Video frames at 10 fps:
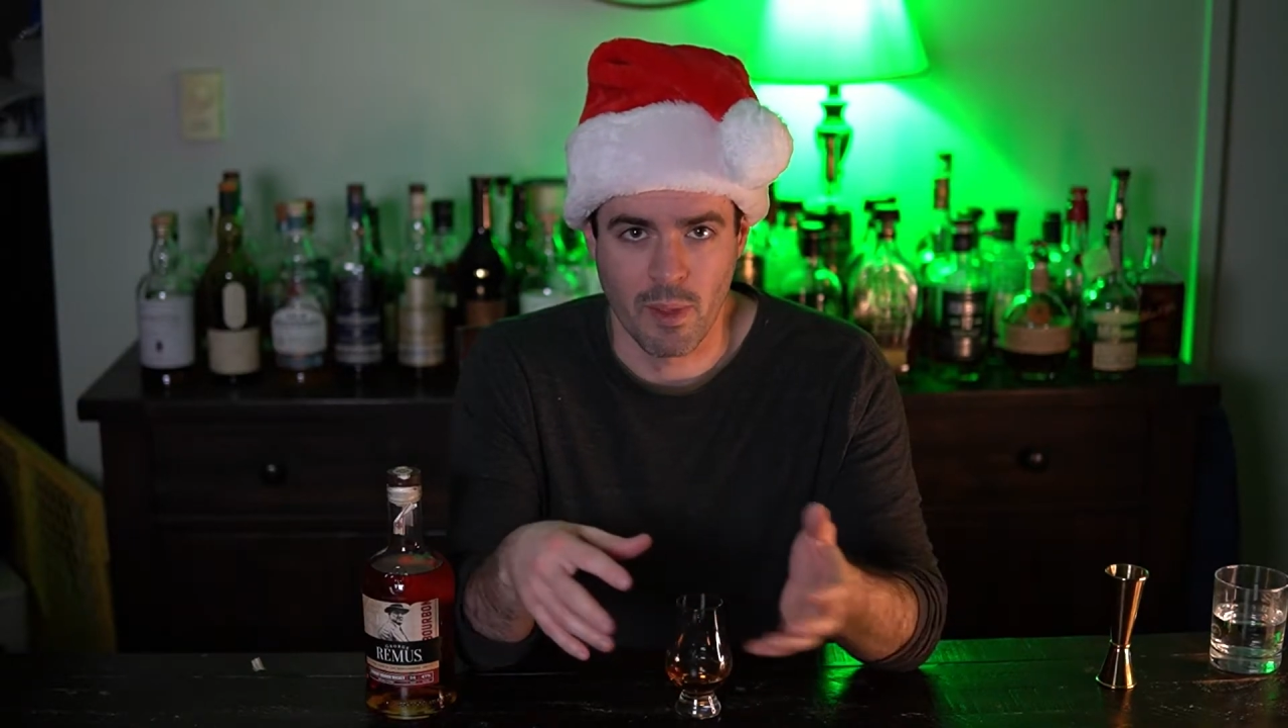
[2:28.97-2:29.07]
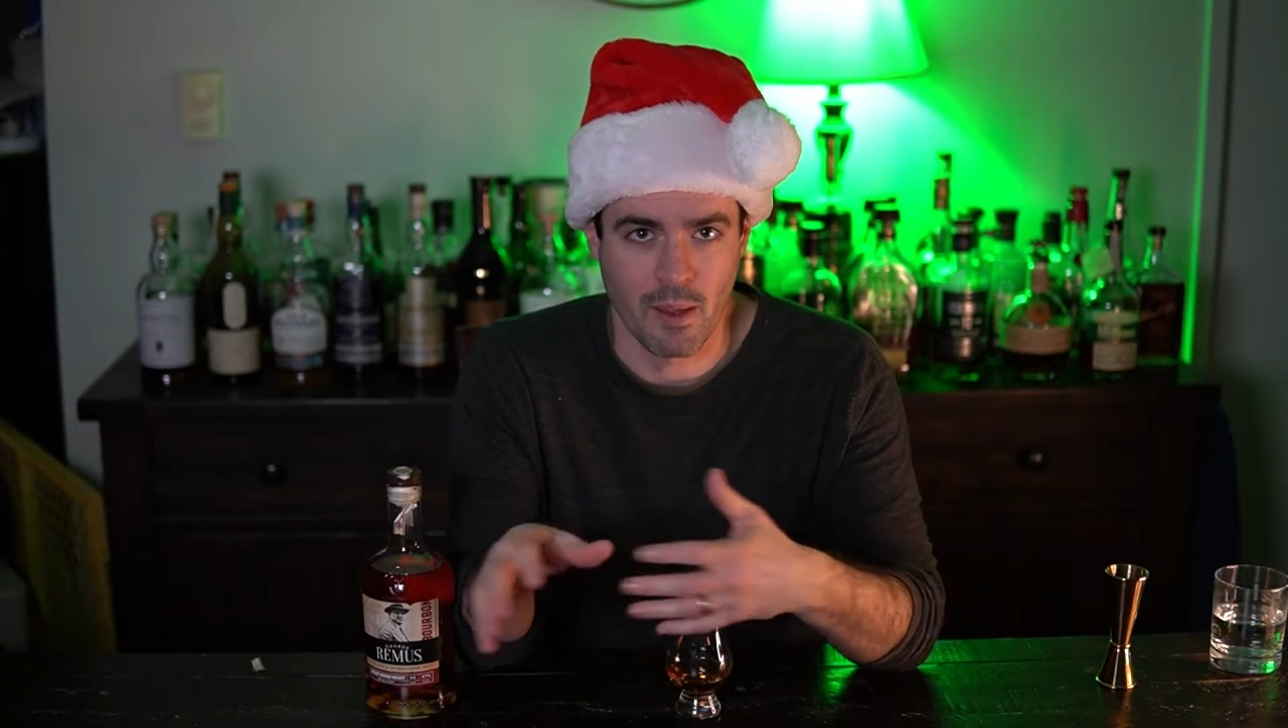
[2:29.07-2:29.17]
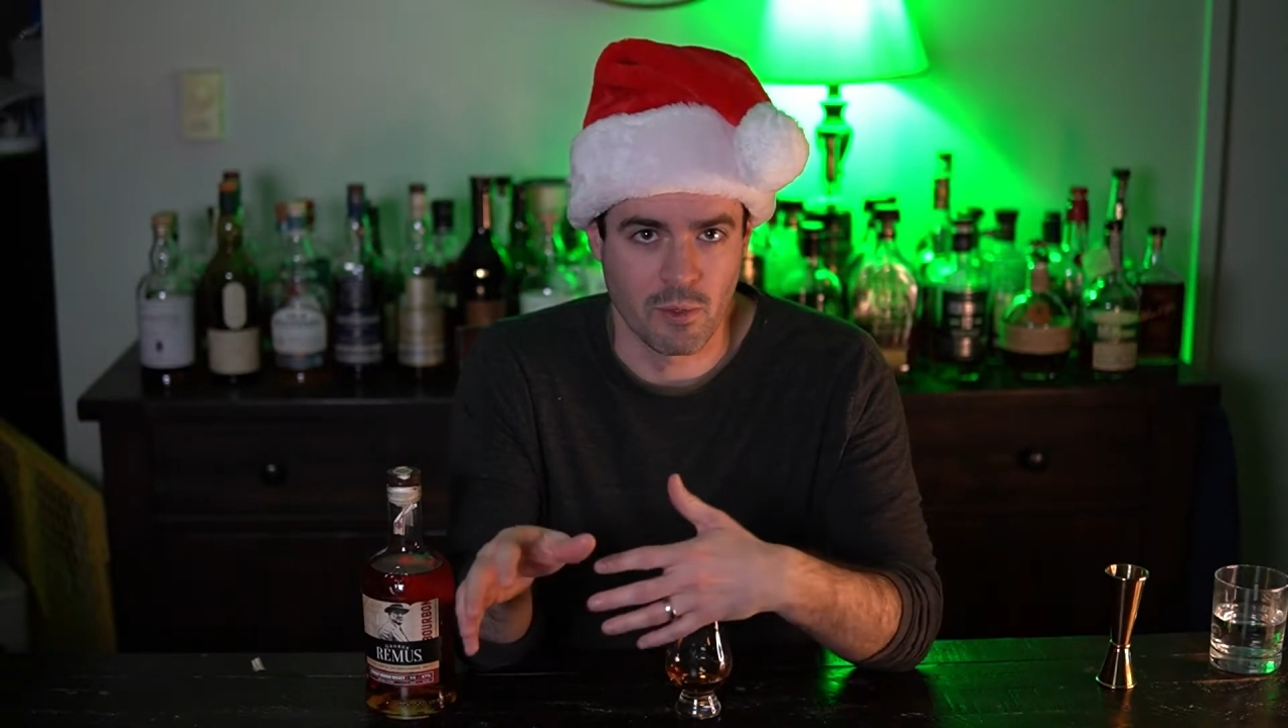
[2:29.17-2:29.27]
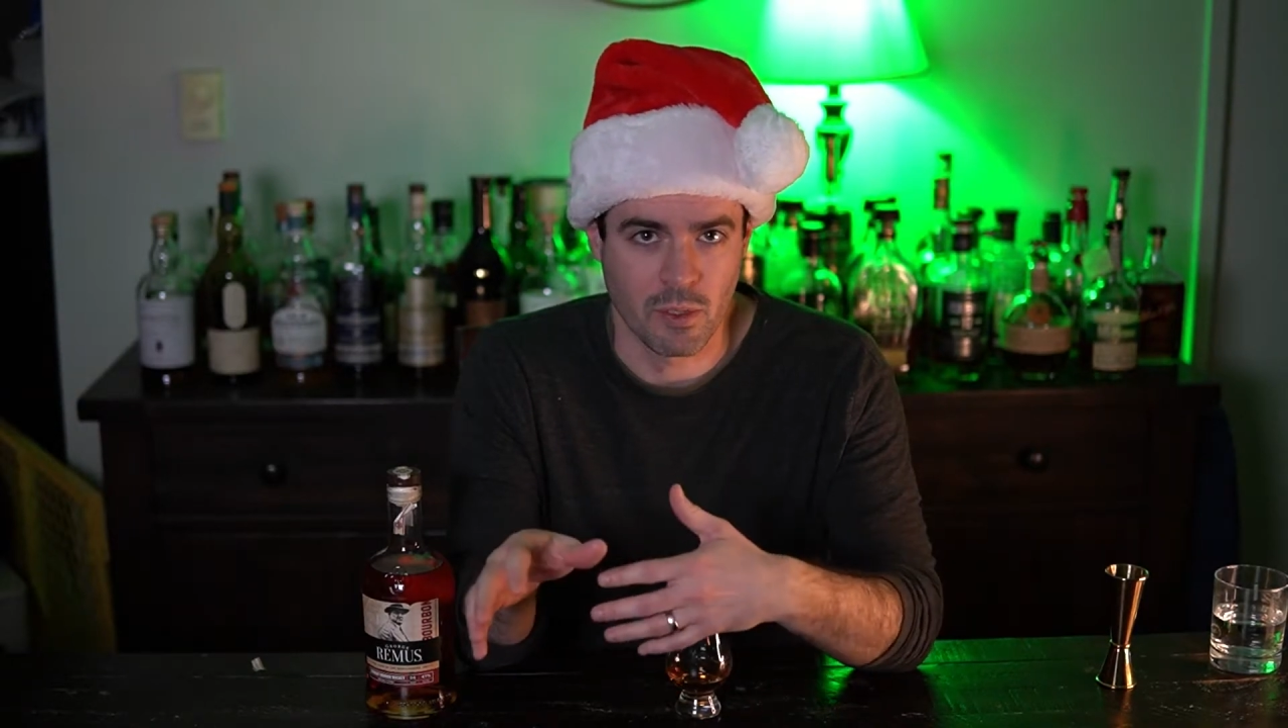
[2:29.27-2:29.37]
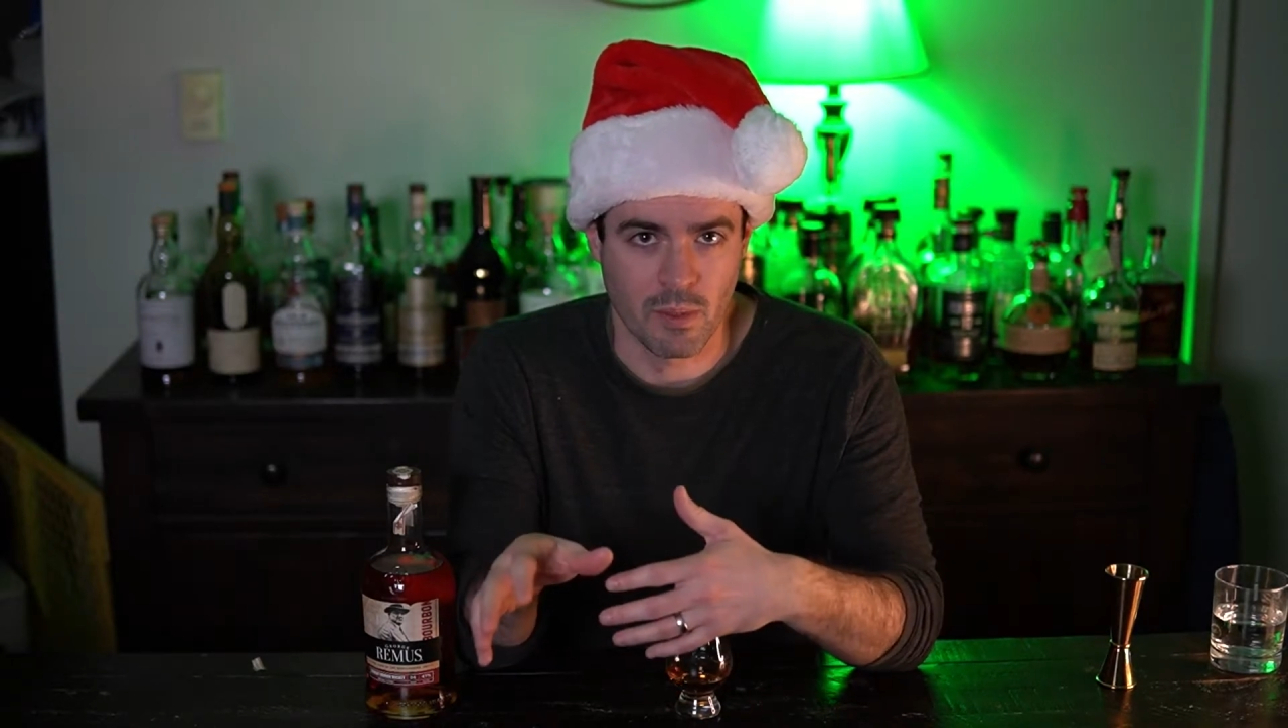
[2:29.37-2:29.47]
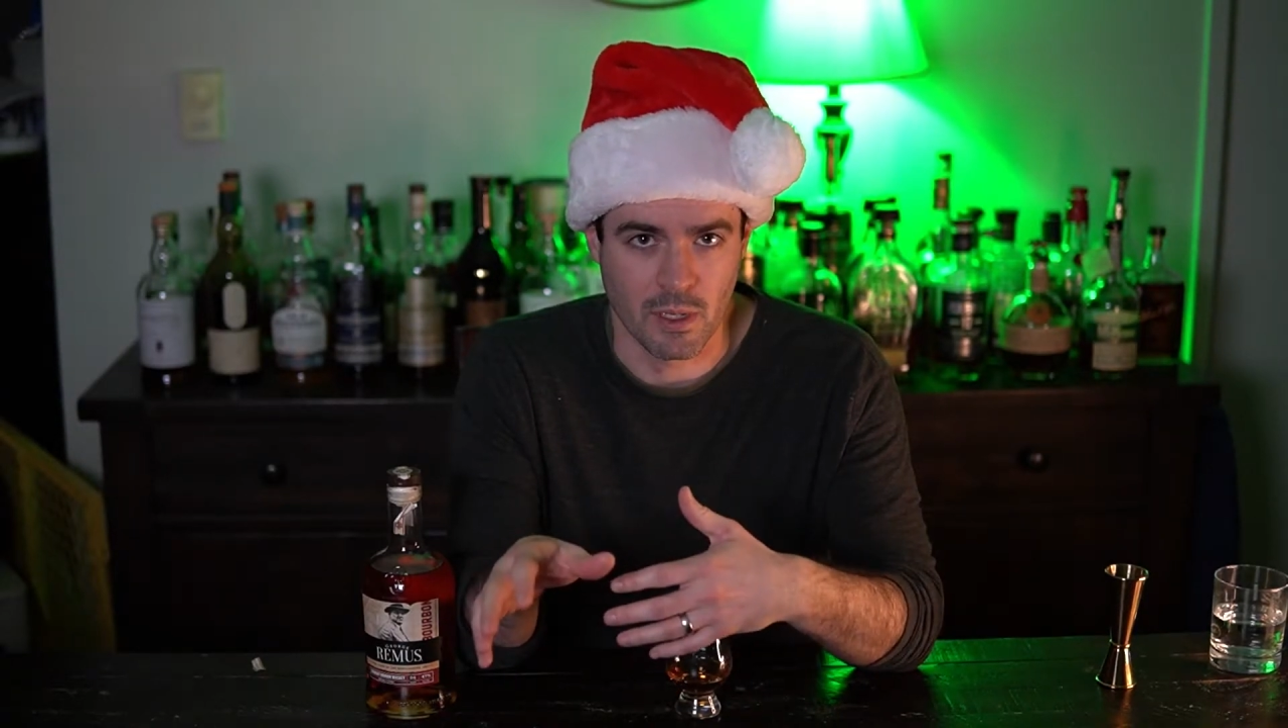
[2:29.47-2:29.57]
MGP